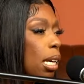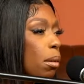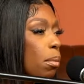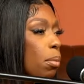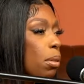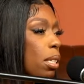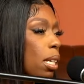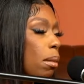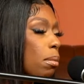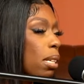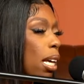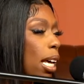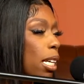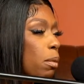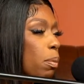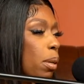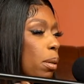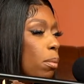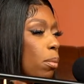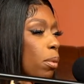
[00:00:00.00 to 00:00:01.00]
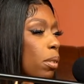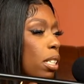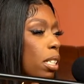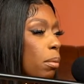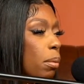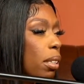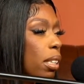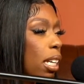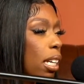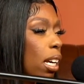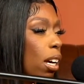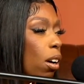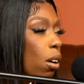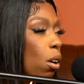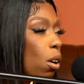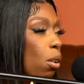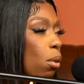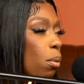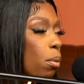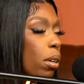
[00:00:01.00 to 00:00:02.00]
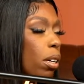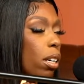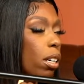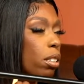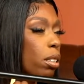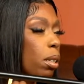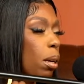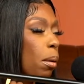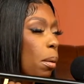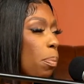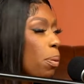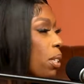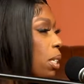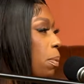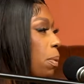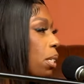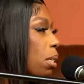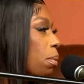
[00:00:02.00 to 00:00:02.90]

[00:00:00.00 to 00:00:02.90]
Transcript: sometimes people just be thinking, oh, girls talking pussy.